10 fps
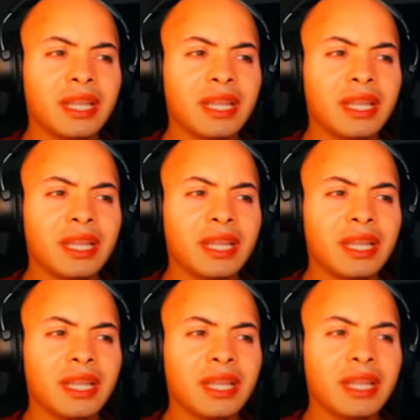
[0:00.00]

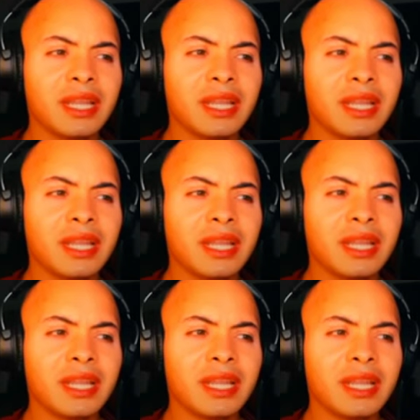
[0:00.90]

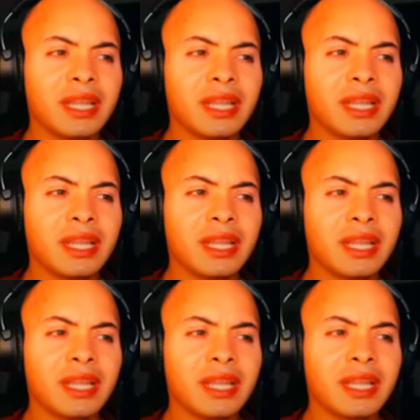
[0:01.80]

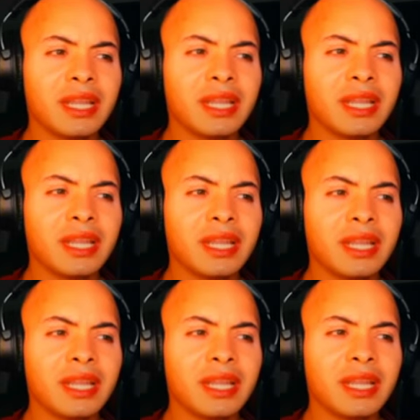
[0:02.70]

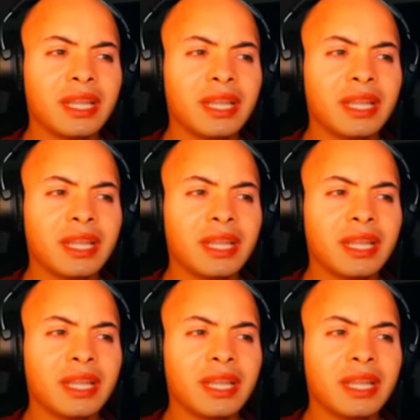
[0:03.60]
No words are spoken by the person on screen.